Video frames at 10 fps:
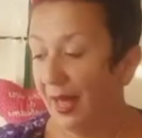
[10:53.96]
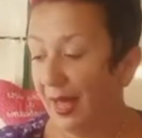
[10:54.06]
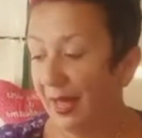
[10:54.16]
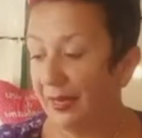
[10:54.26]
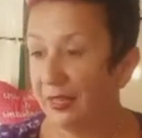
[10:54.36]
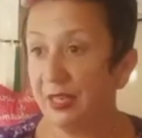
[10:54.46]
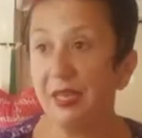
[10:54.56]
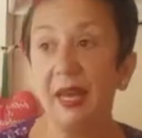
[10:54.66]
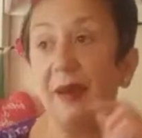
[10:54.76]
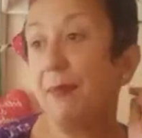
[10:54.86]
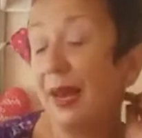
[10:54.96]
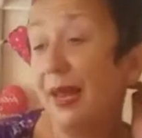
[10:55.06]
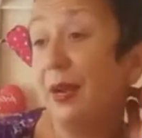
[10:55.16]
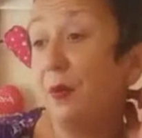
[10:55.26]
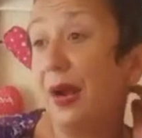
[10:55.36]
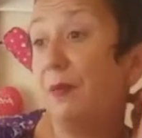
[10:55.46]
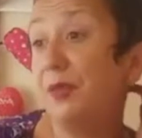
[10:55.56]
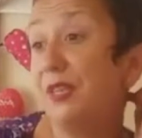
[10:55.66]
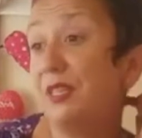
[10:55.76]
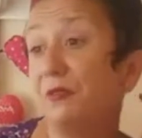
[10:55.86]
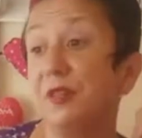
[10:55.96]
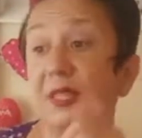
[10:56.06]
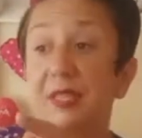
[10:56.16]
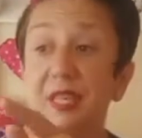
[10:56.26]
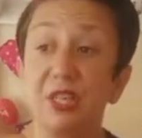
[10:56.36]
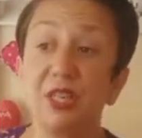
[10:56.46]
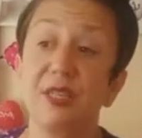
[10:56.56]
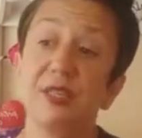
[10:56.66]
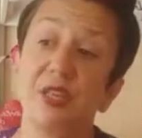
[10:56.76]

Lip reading: And yeah, playing around with the different stitches,